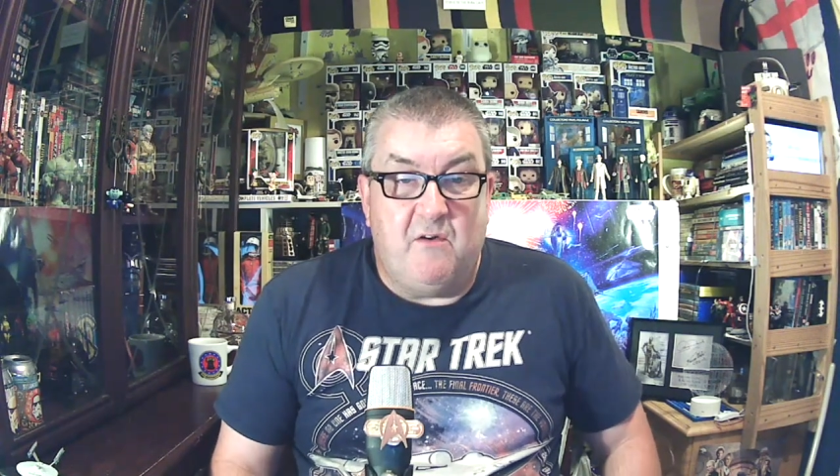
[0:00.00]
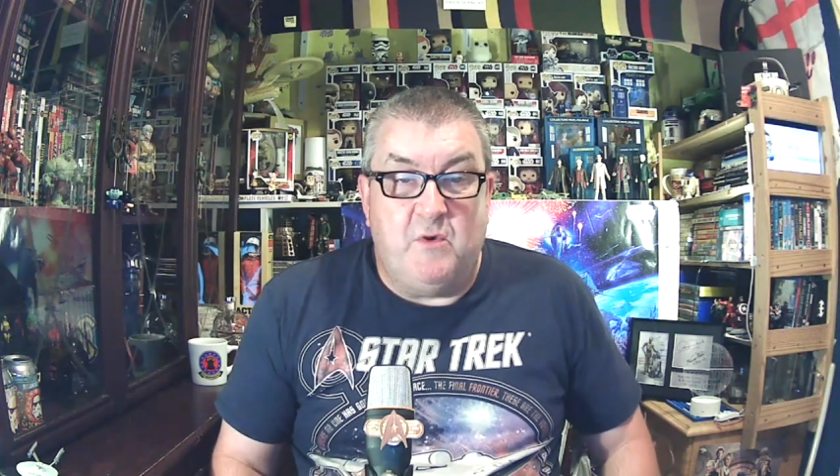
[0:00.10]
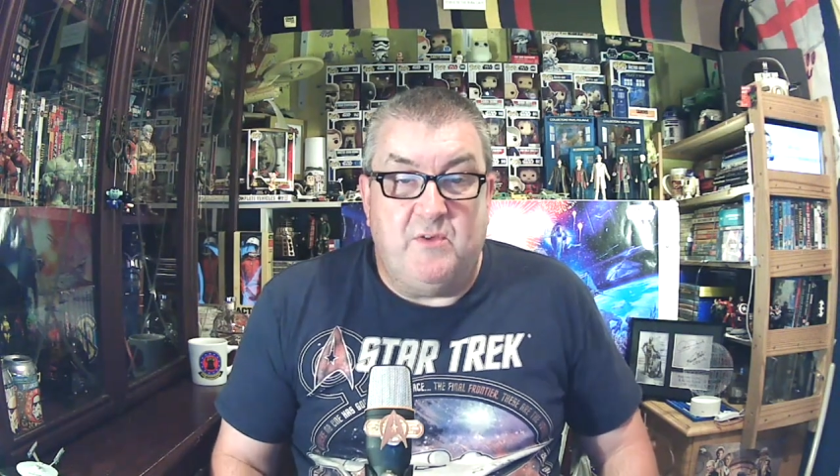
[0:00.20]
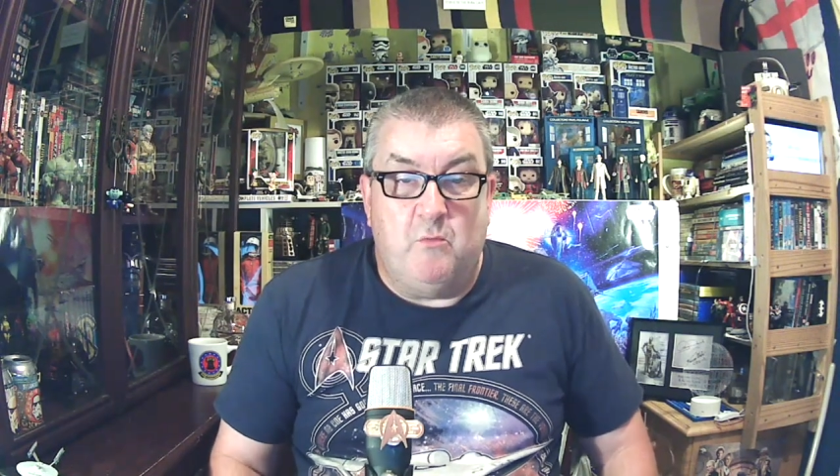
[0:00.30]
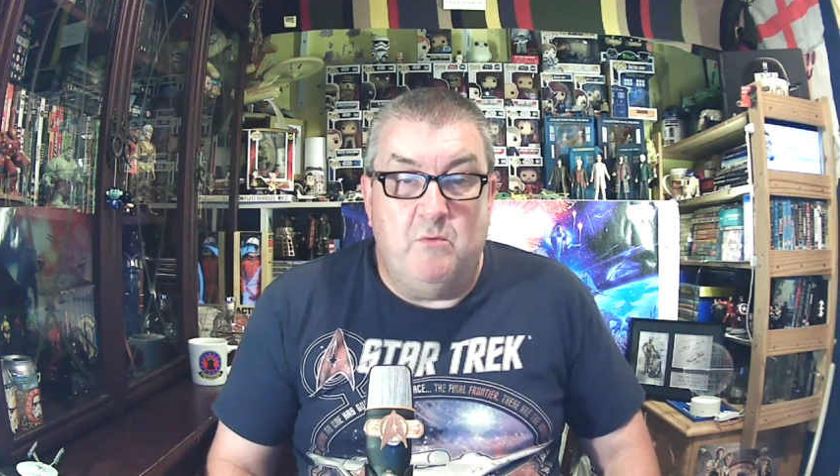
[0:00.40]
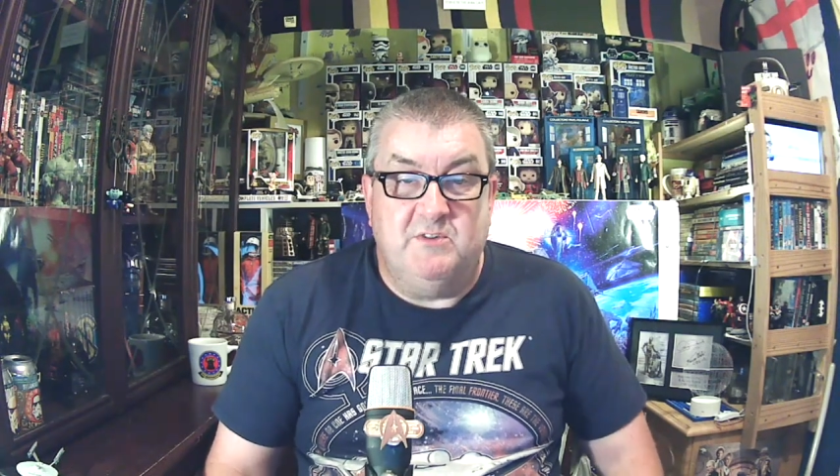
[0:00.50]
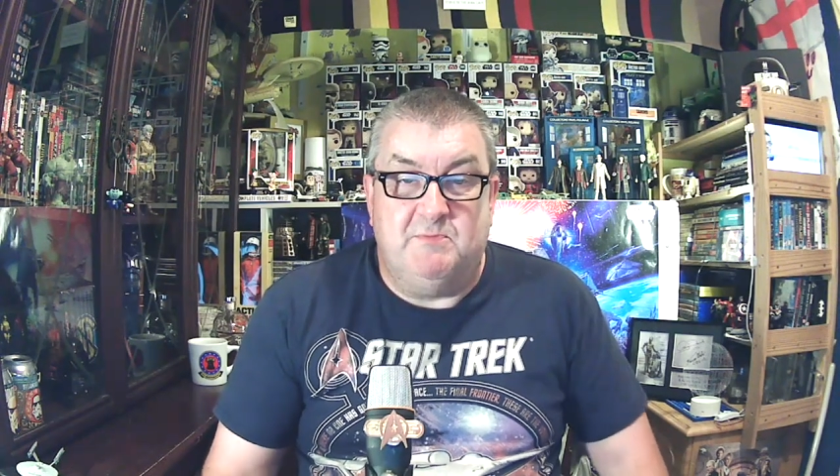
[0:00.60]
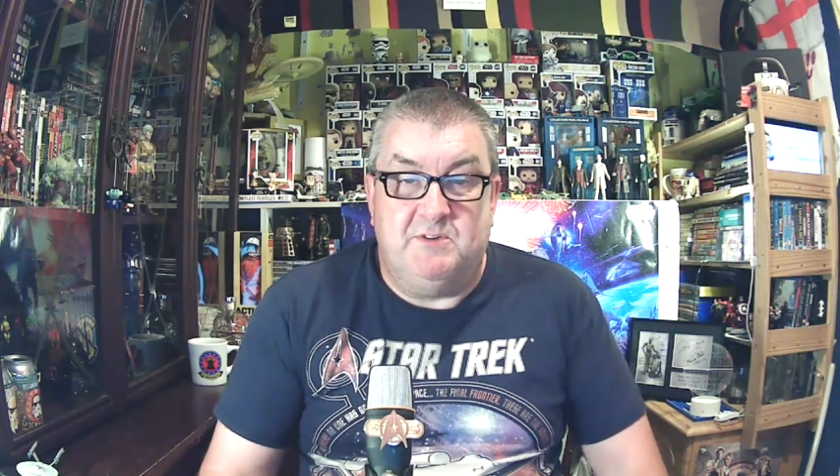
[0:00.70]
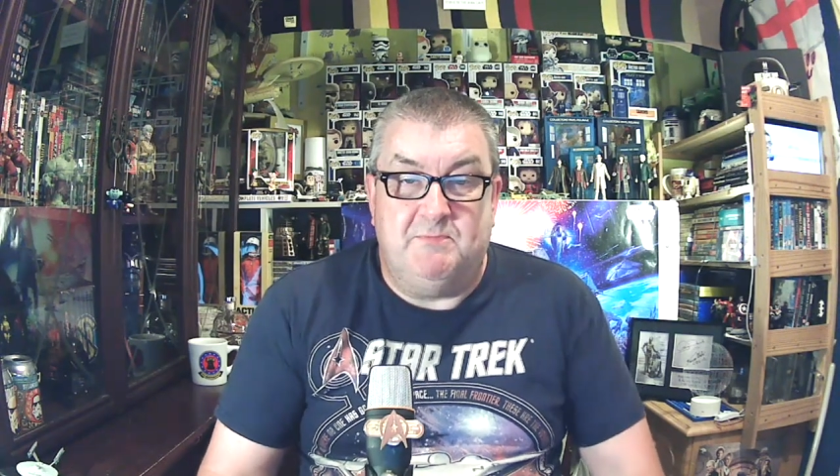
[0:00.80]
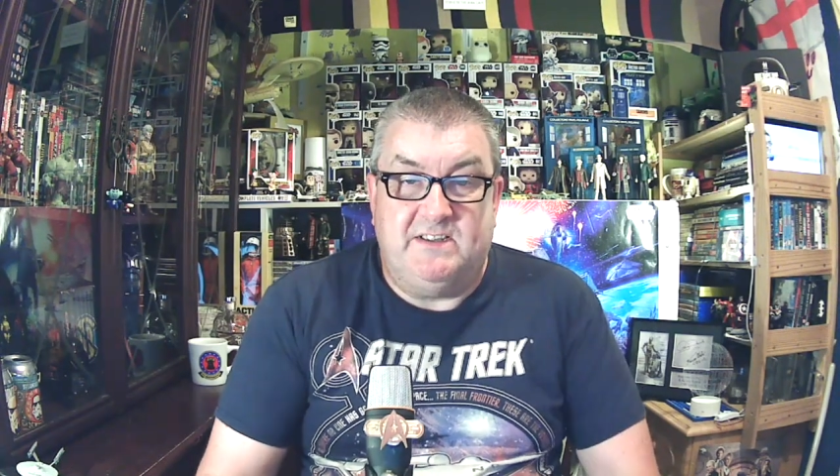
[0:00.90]
with a woman's
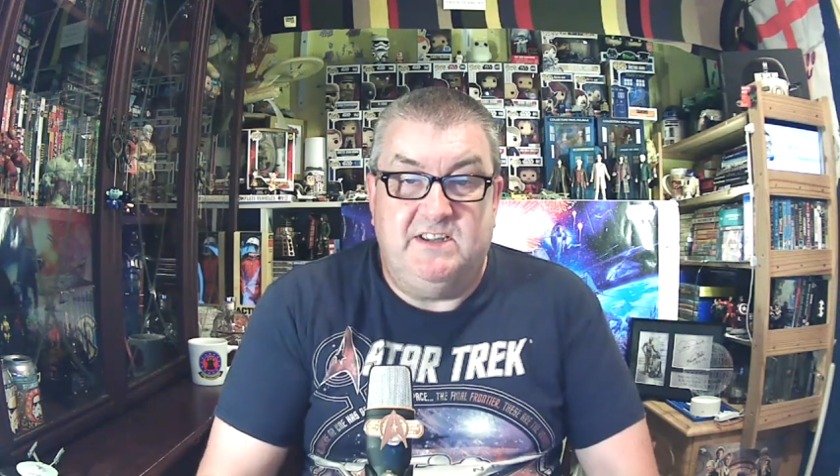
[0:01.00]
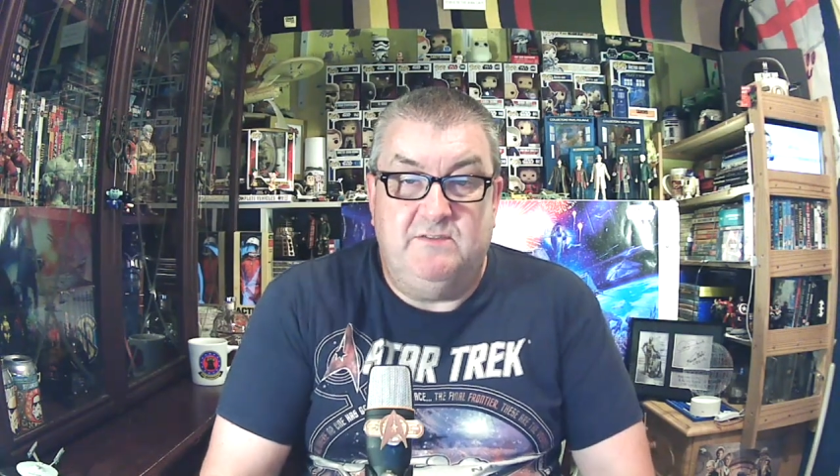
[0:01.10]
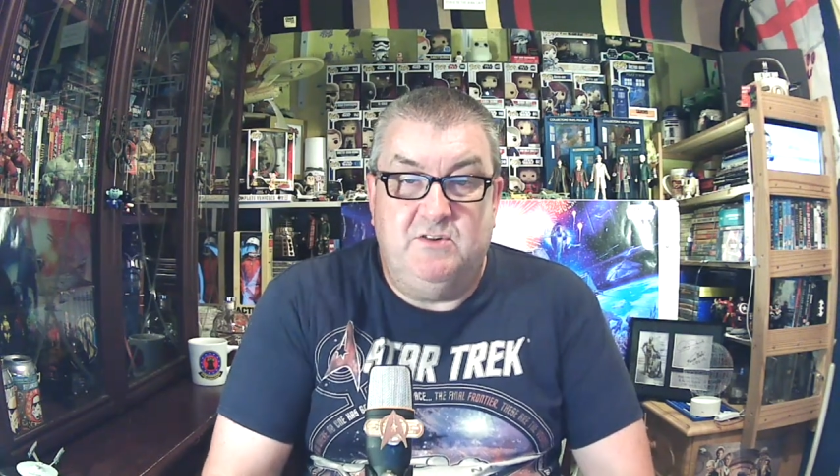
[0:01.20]
perspective,